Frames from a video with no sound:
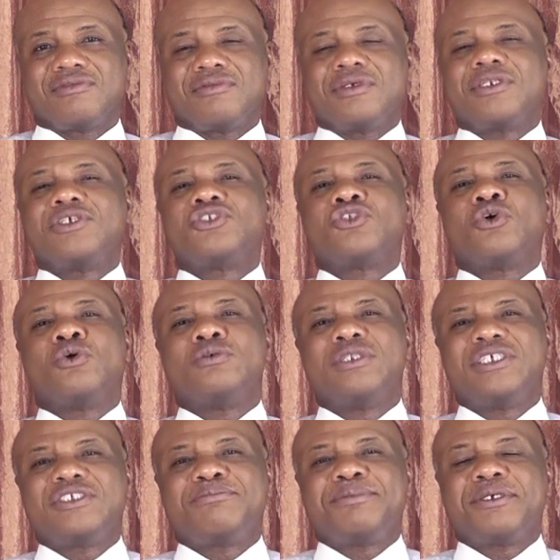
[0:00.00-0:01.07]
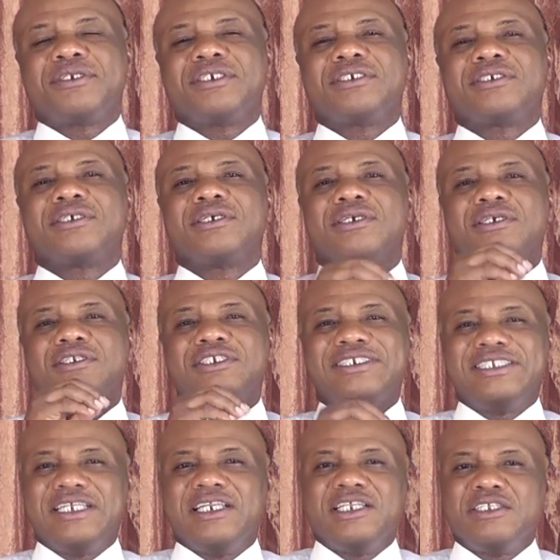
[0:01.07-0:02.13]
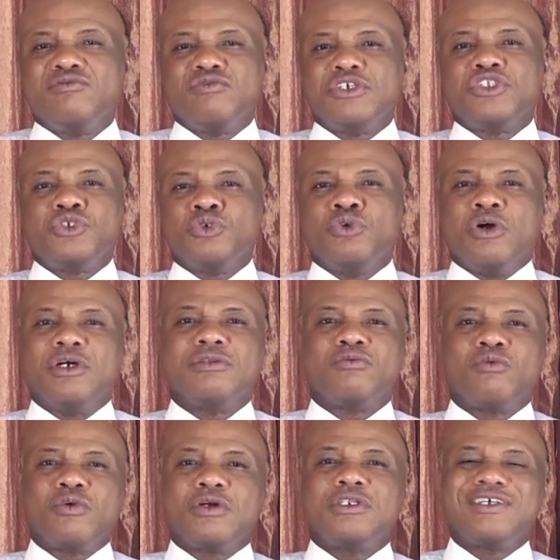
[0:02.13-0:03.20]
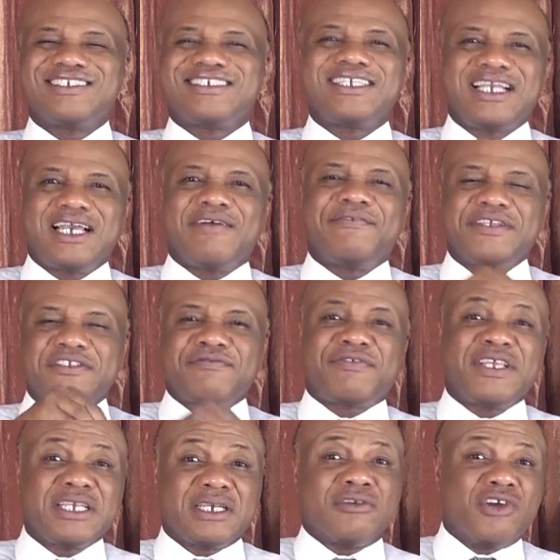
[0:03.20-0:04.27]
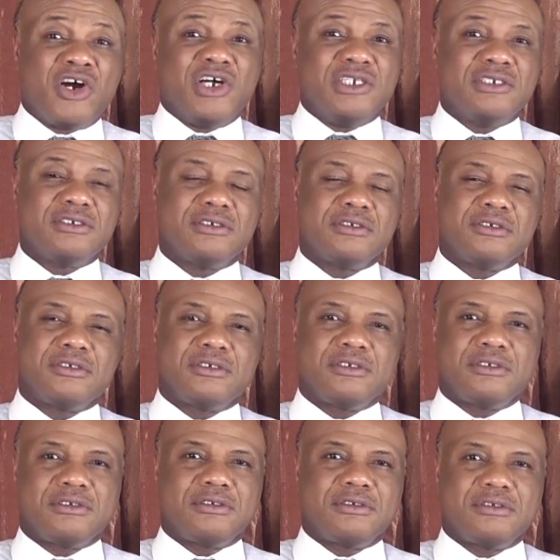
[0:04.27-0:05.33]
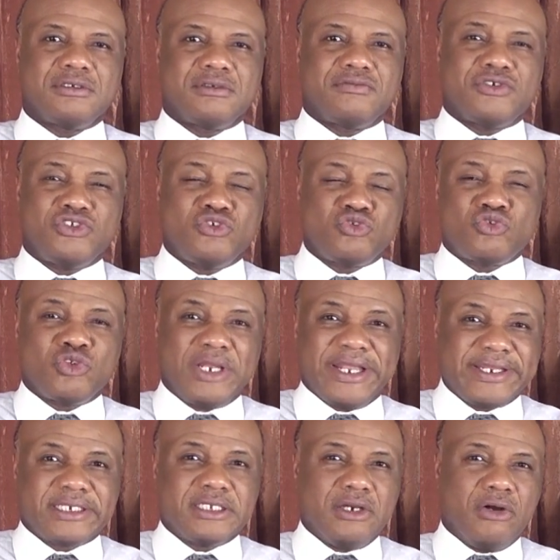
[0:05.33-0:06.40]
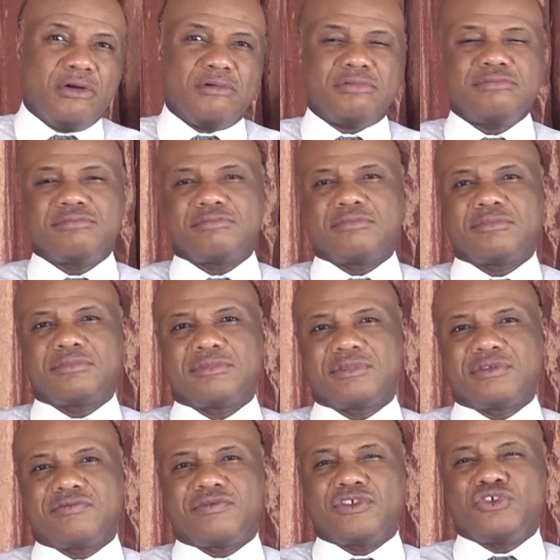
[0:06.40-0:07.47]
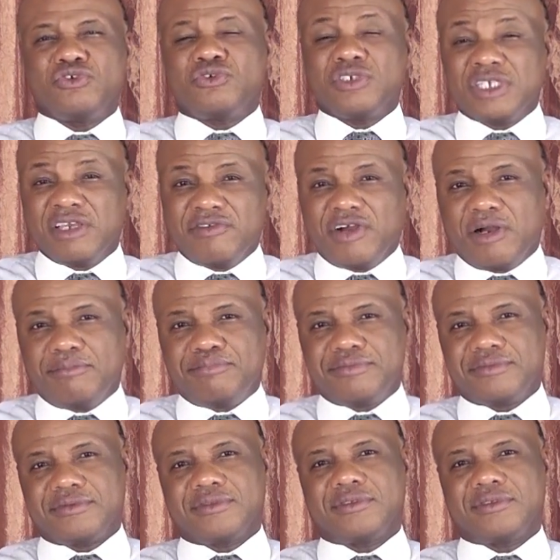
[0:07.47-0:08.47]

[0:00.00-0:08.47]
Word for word: What is the Holy Spirit dealing with you on? What does He have His finger on for you to let go, for you to give up,